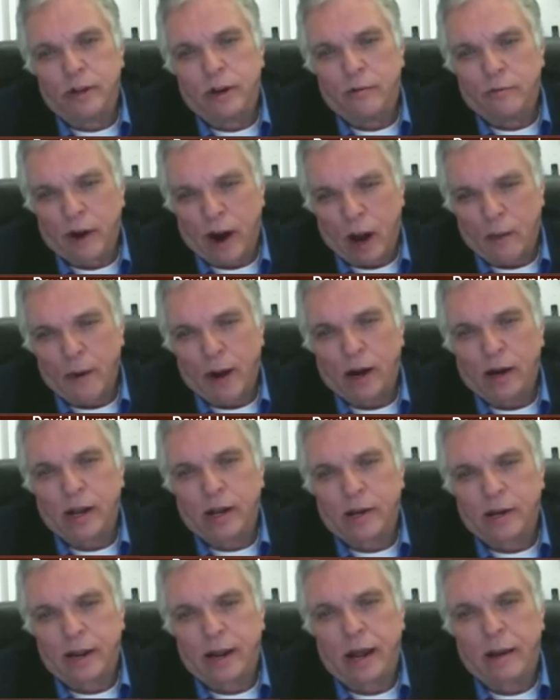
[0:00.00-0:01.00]
environmental
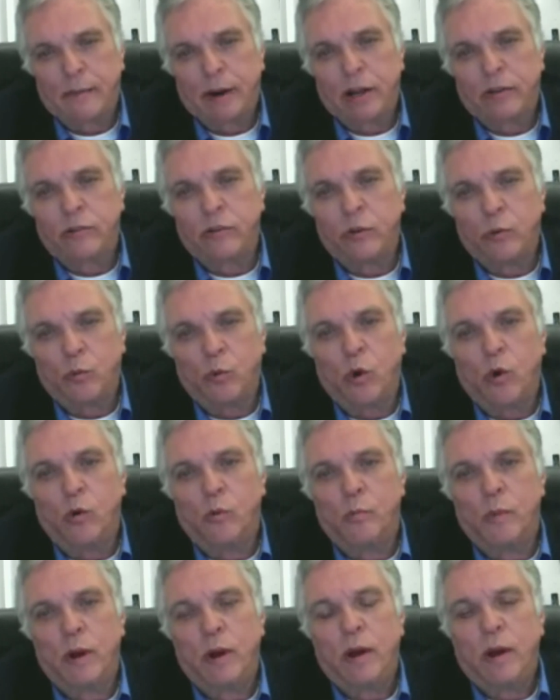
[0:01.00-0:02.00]
contaminants in the
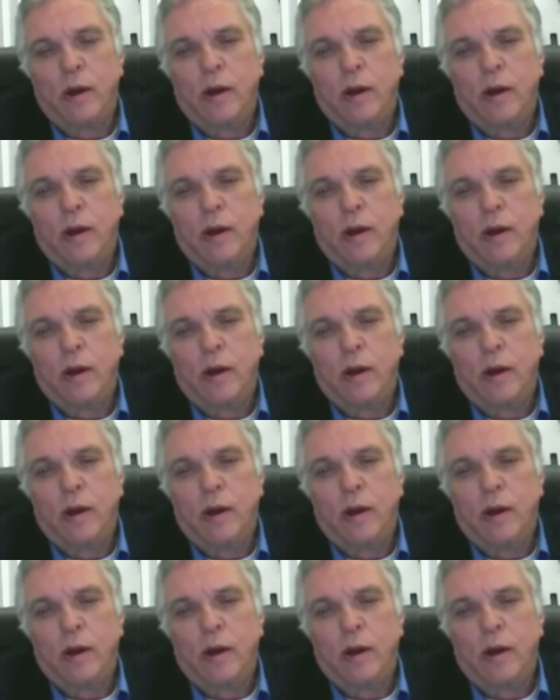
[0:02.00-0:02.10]
womb.